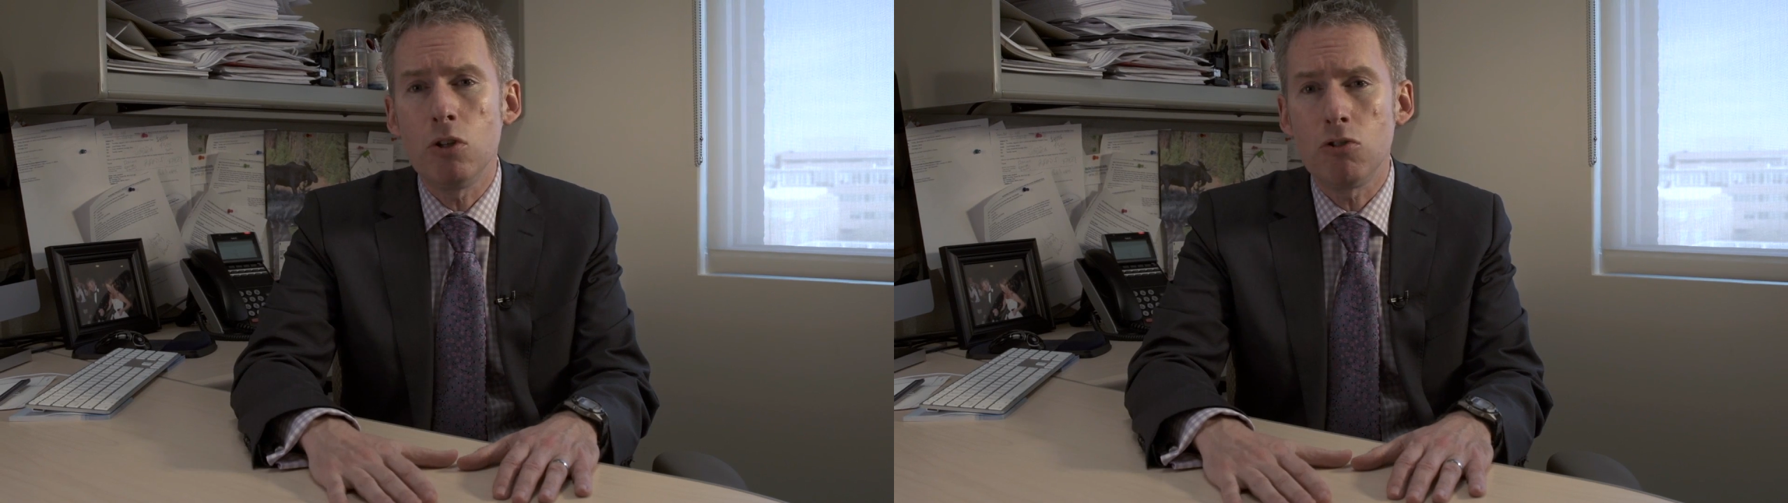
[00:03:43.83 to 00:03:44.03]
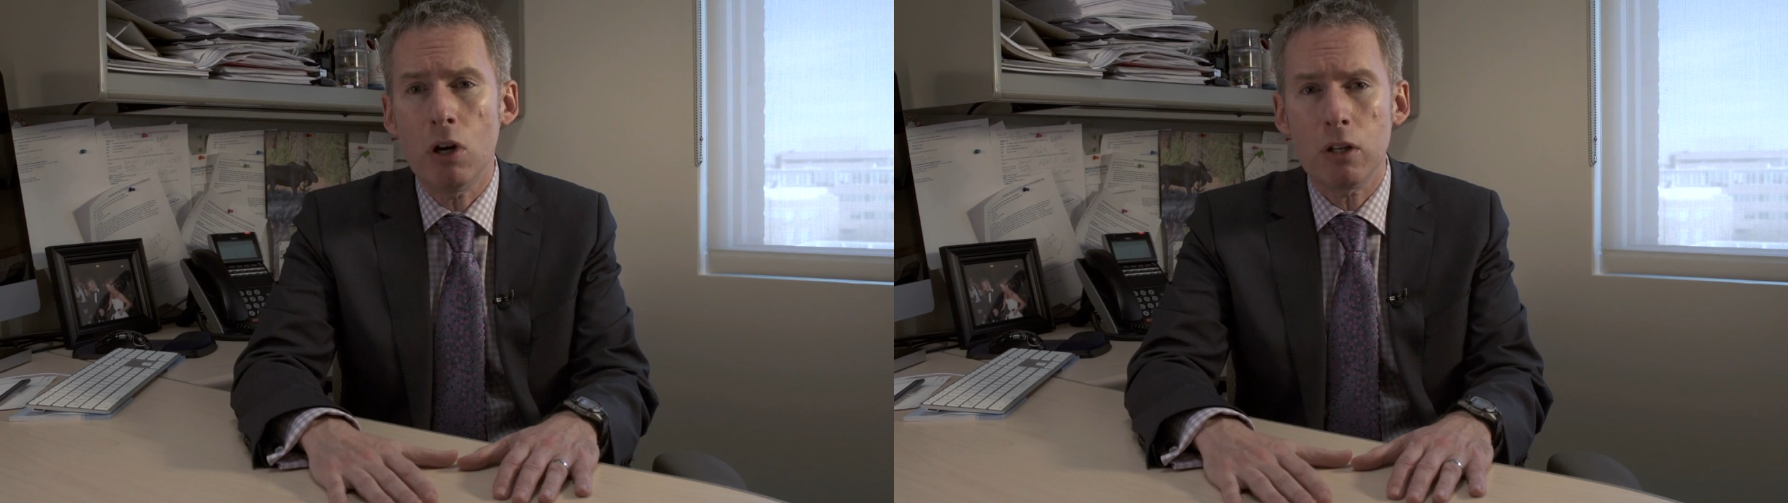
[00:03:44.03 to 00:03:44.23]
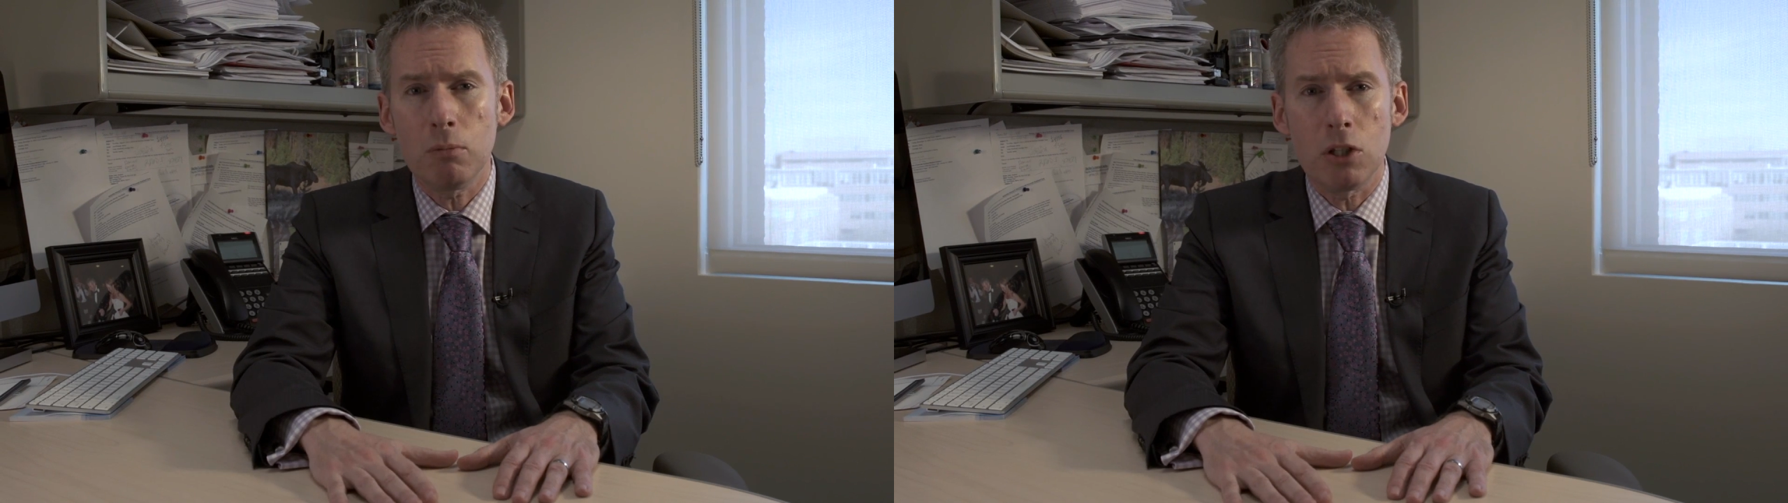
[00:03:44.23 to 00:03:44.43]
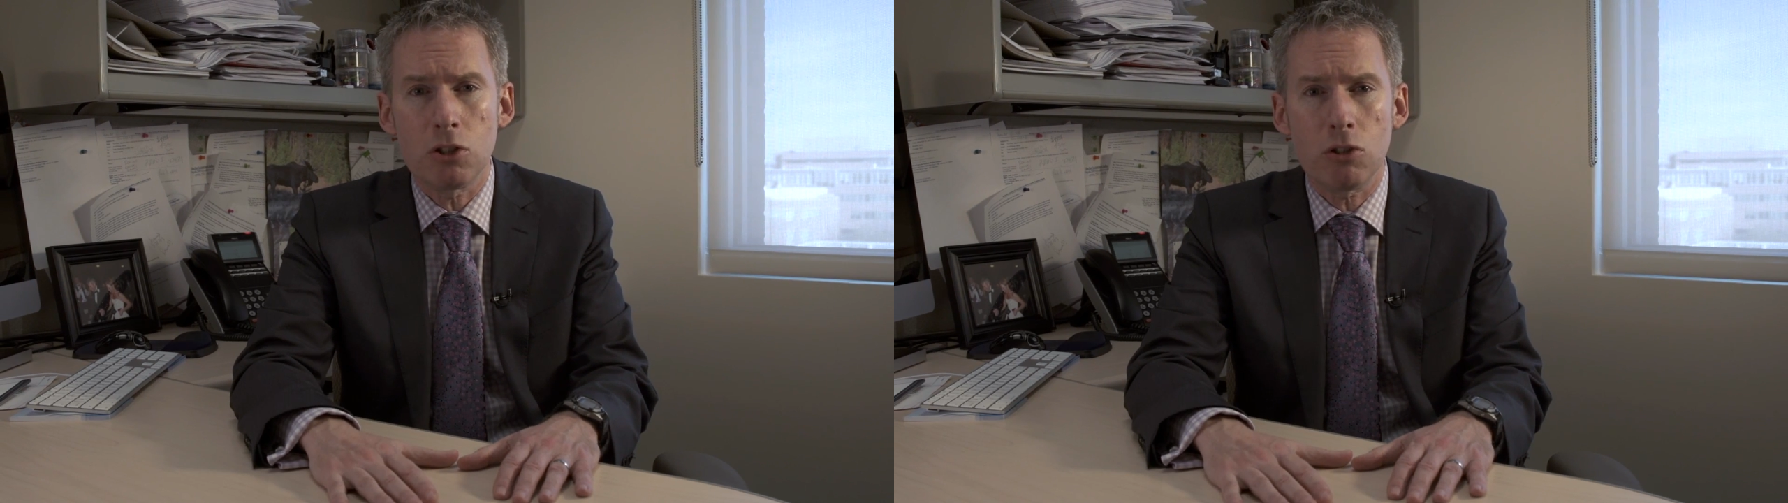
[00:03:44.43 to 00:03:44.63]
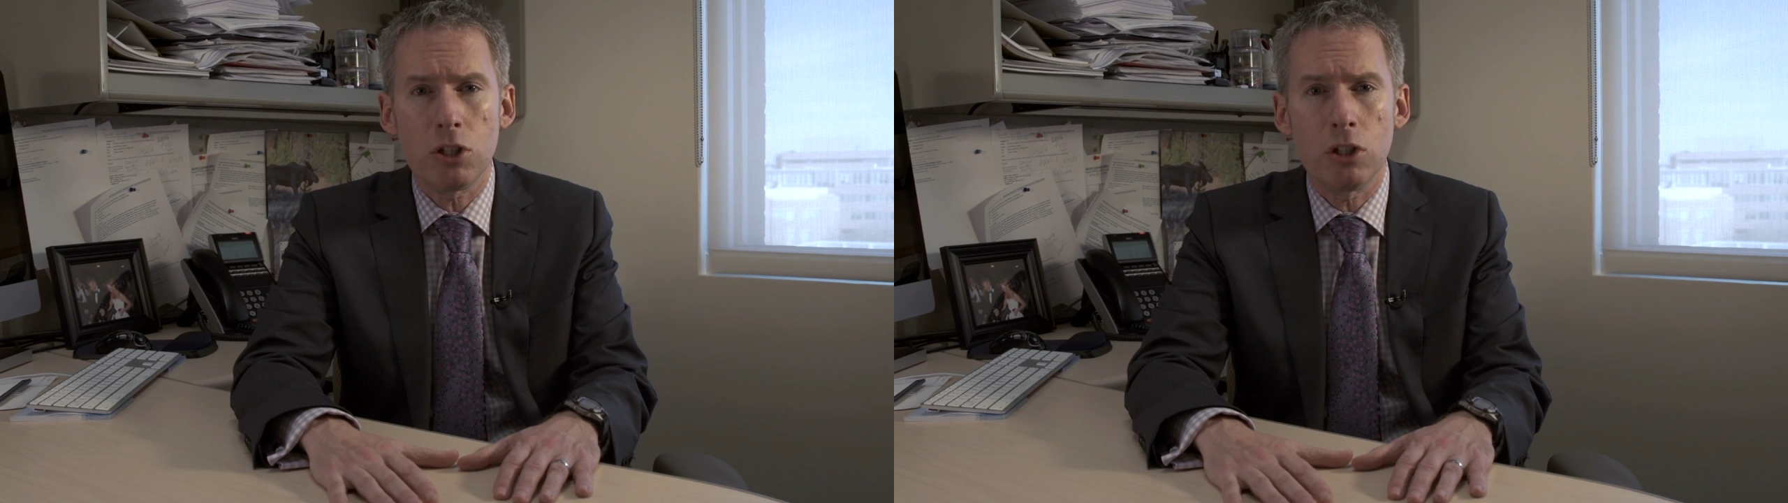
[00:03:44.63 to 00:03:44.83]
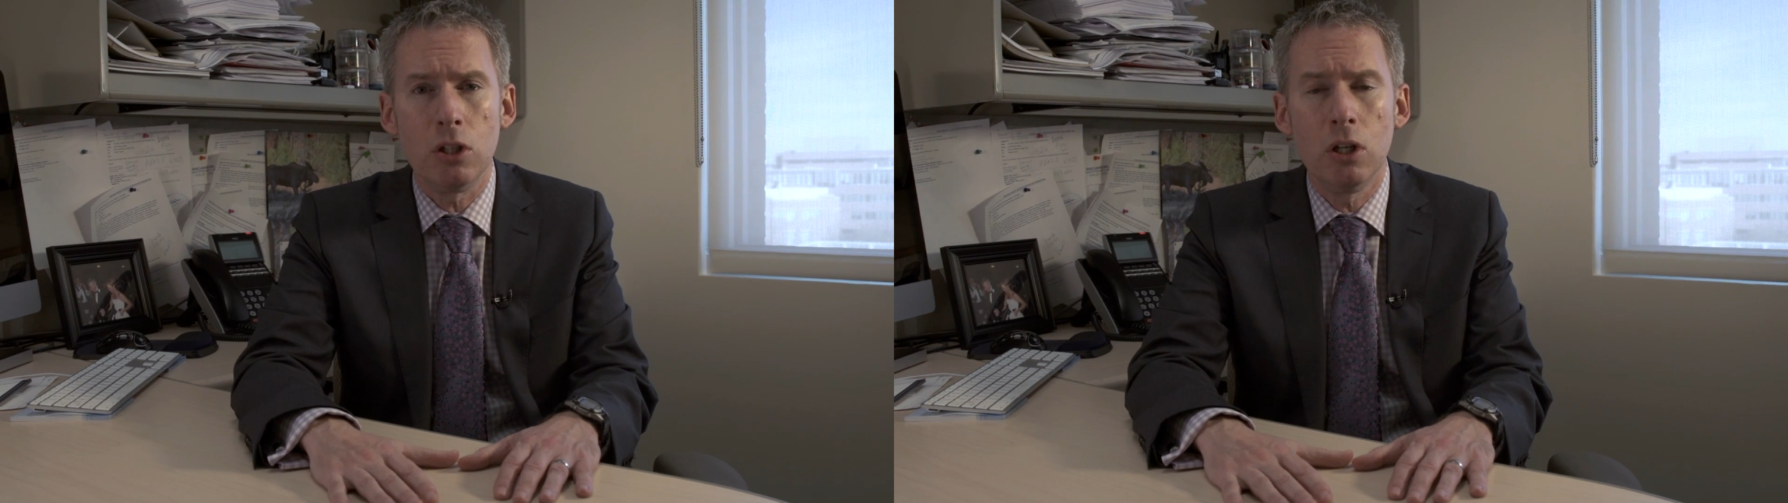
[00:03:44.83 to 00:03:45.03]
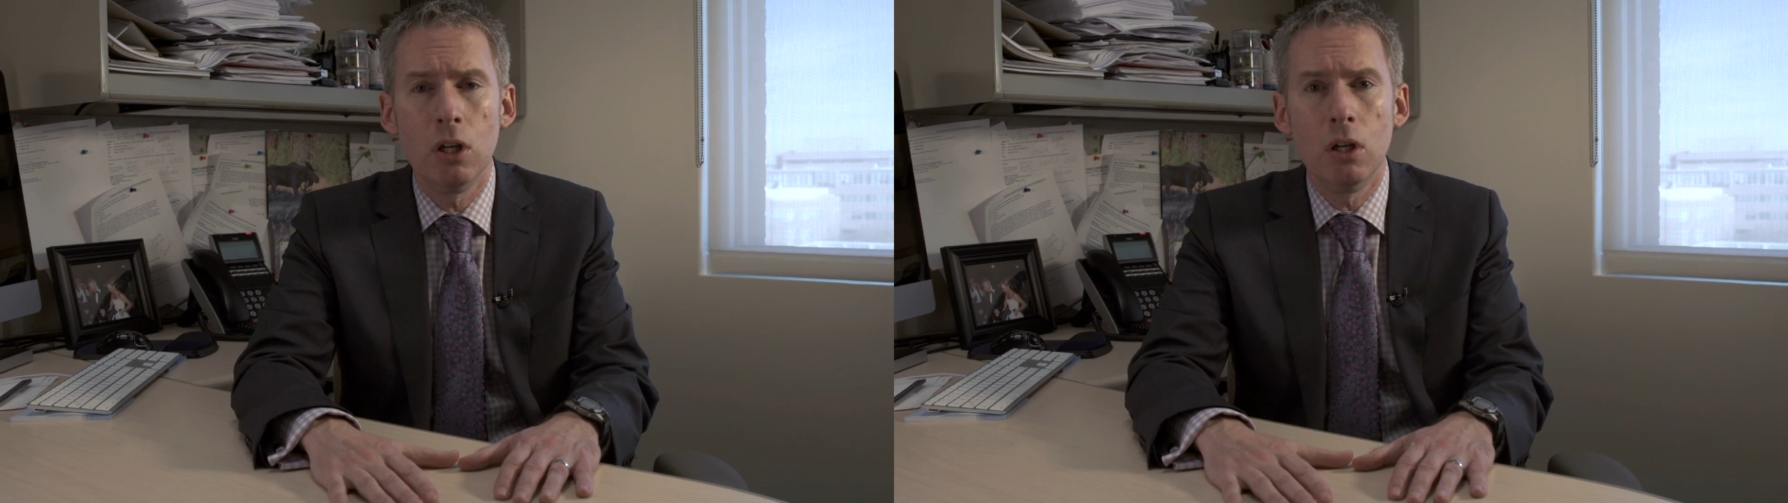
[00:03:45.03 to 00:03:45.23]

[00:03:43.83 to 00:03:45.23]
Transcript: and Drug Administration,